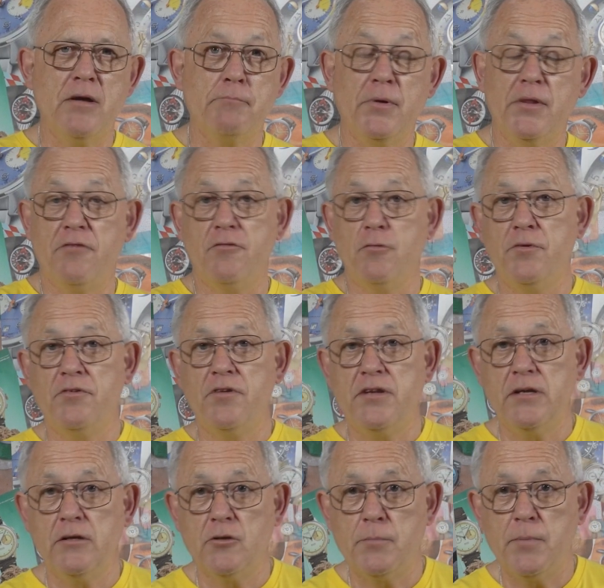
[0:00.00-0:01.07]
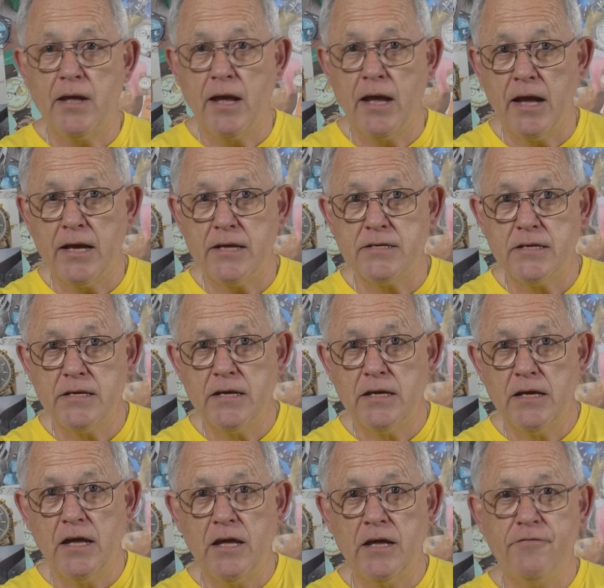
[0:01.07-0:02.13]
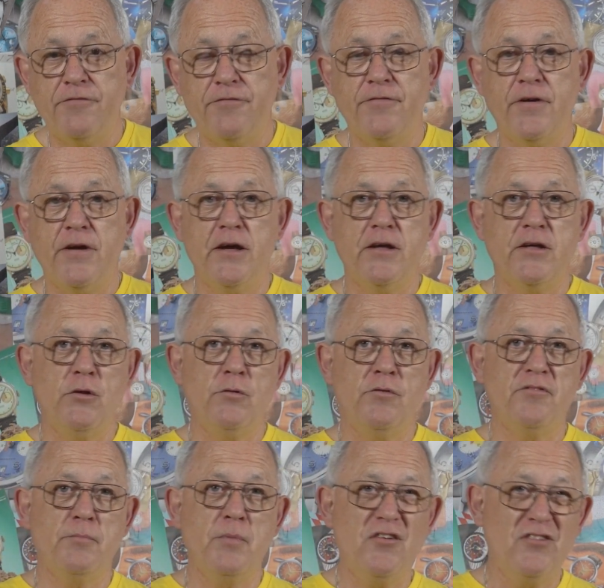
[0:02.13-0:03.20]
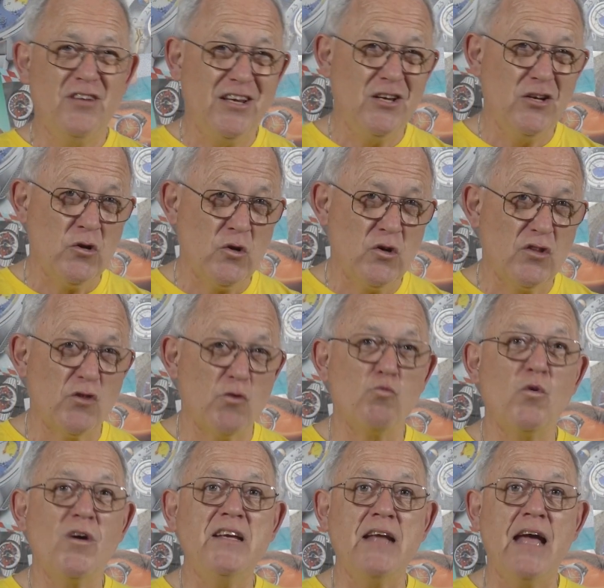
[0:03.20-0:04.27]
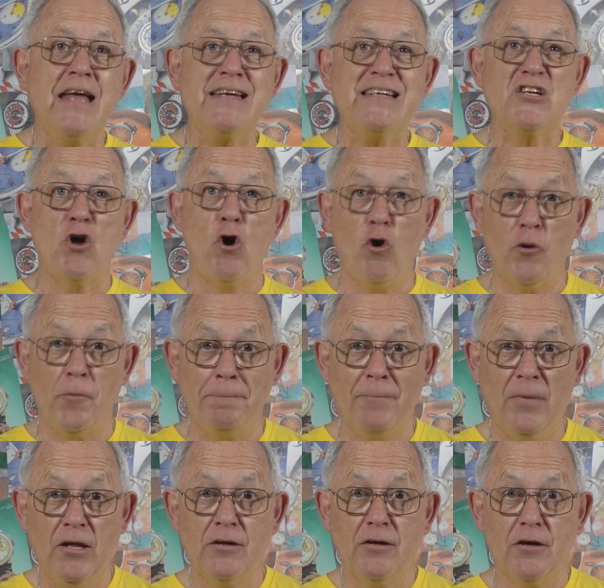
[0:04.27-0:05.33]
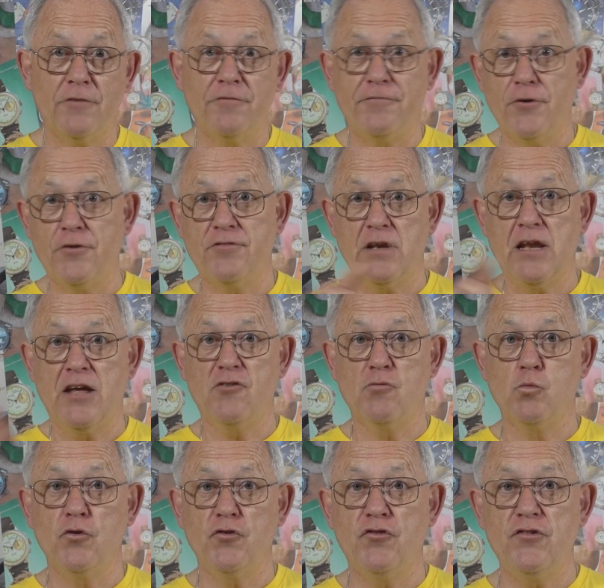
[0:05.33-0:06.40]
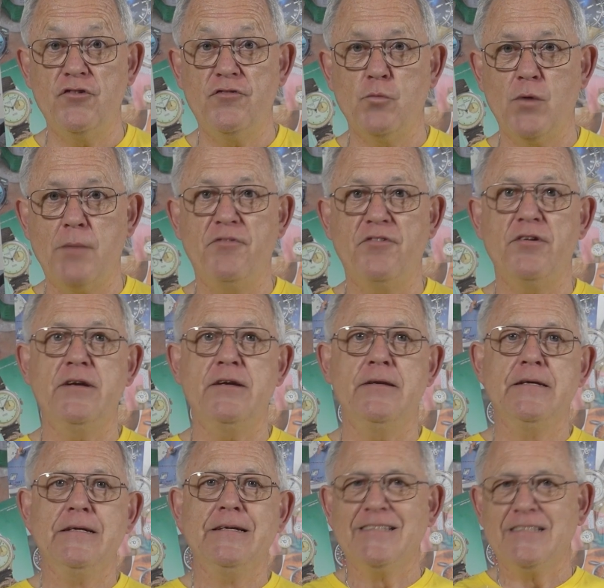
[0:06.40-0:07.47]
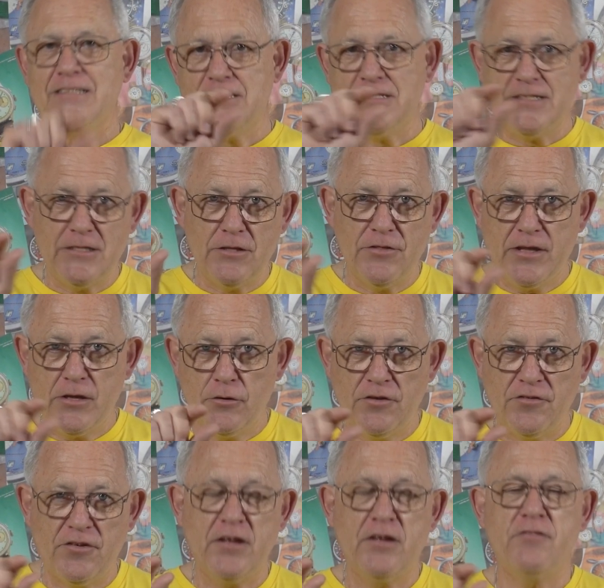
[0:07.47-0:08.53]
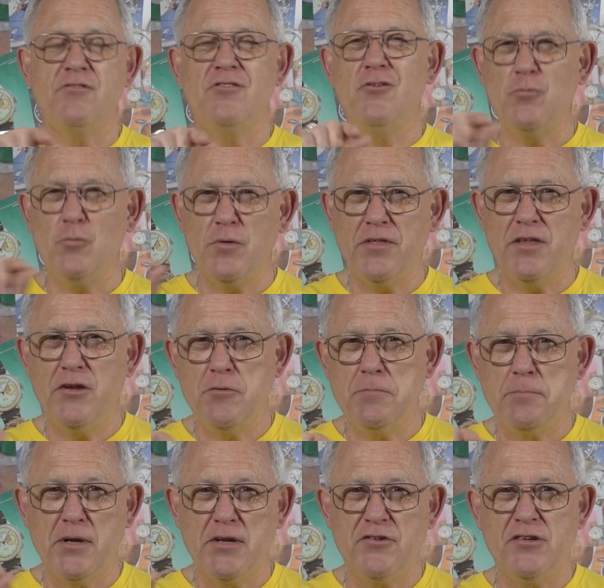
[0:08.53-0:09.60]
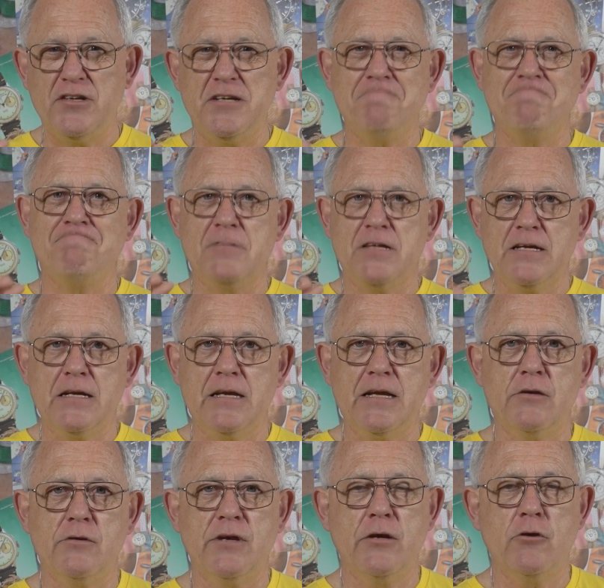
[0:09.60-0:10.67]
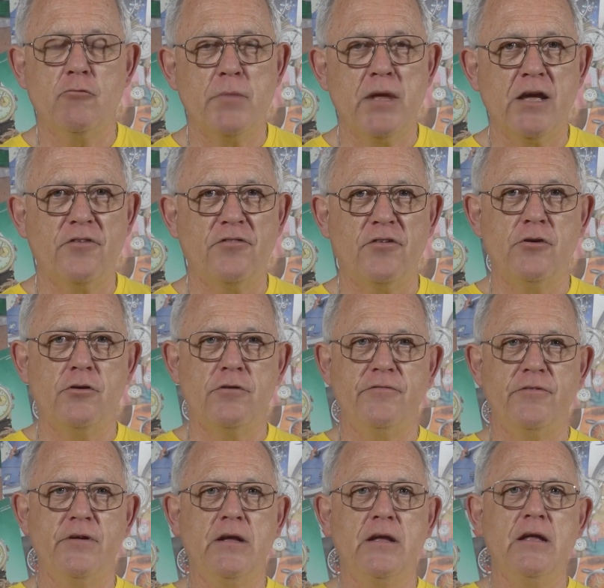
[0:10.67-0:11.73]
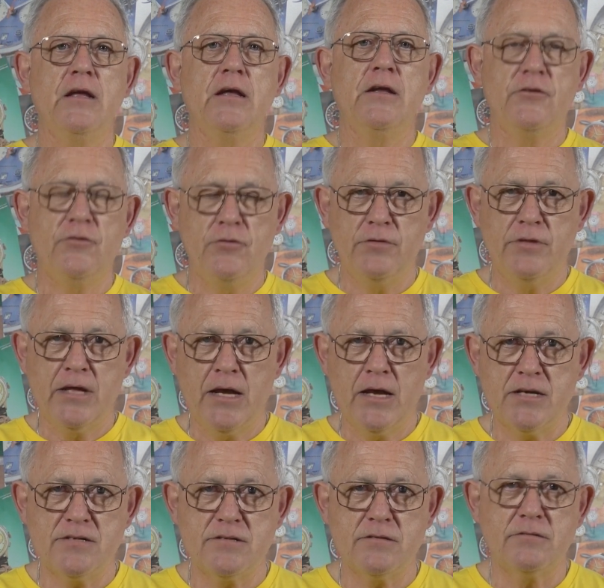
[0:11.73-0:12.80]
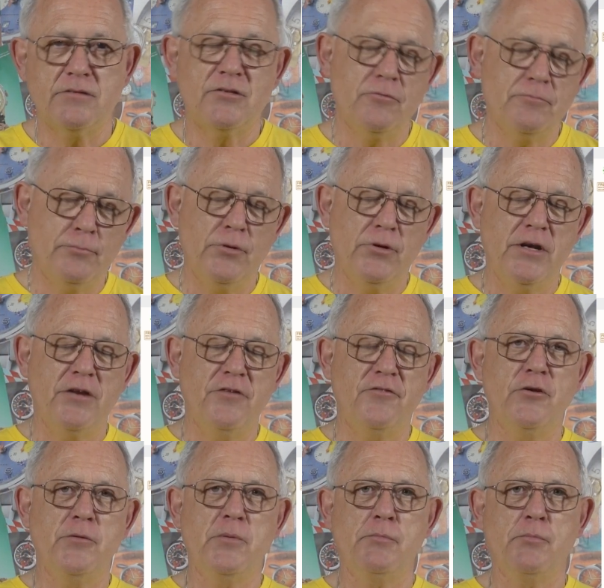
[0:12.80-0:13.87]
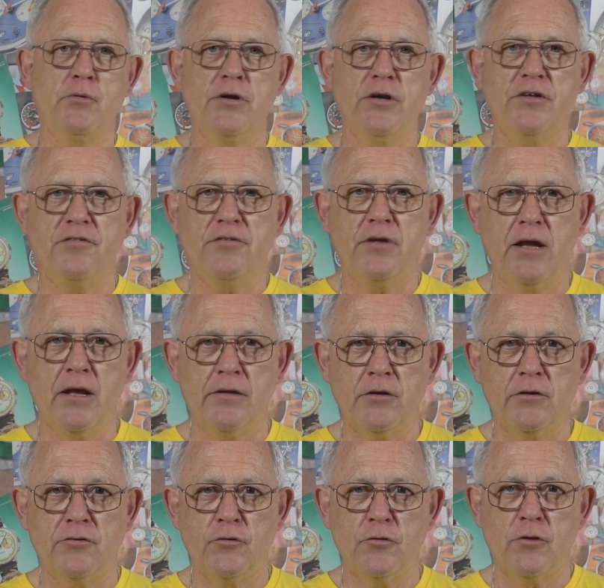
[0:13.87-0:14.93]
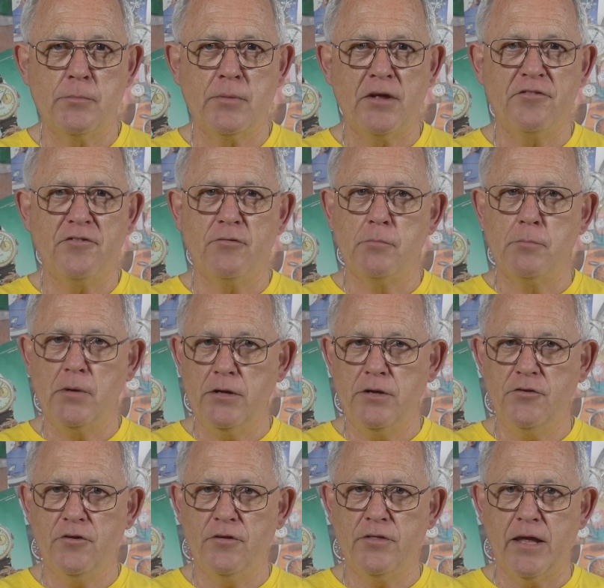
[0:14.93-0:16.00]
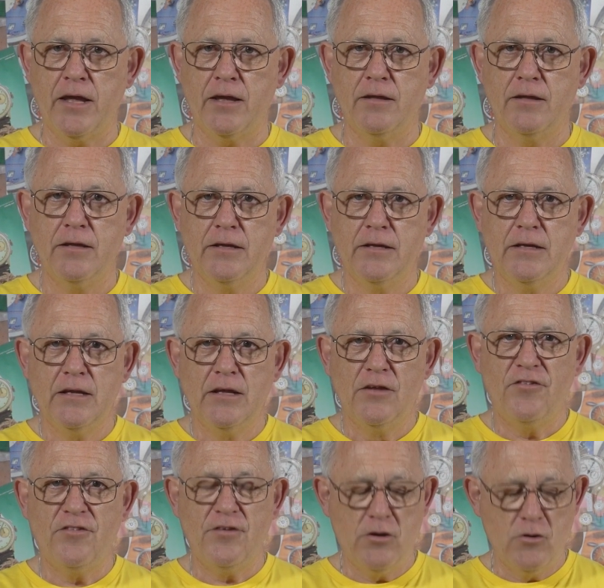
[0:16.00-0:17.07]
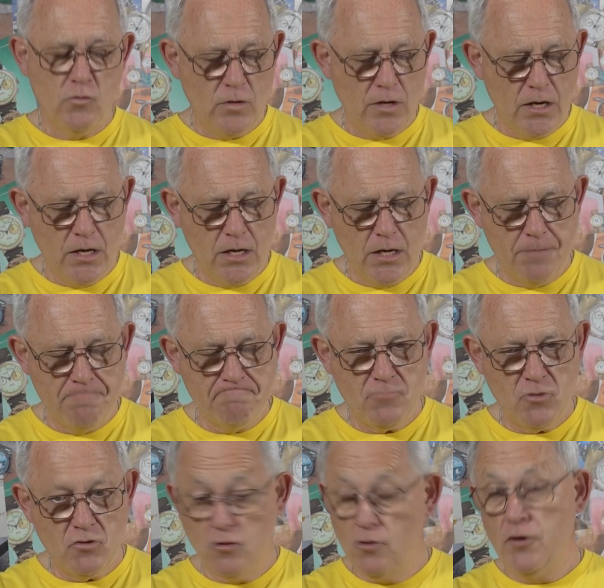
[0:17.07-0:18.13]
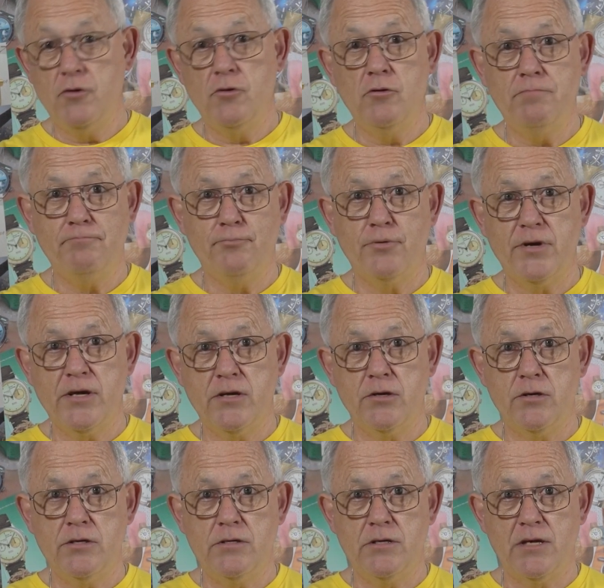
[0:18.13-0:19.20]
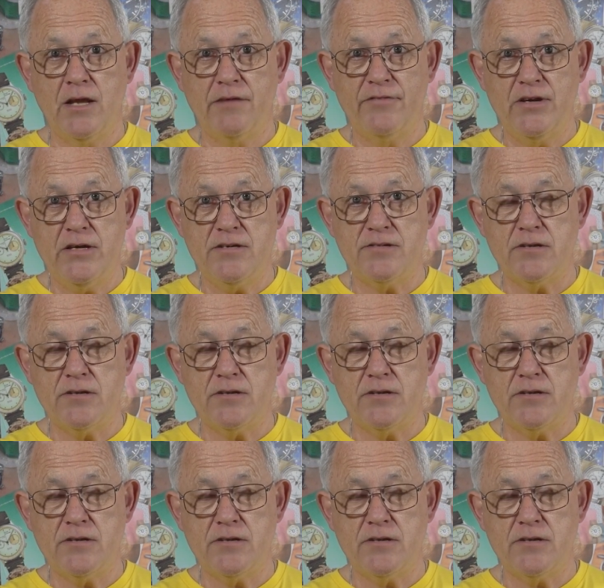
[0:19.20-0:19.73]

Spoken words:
But there's always a deal to be had if you especially look at the right hand column of First Class Watches website. It's a little thing on it says not within your budget. Click on here and make us an offer. Do that. Don't put in a stupid price, and they'll do their best to oblige, I think. So all in all, pretty good. Love it.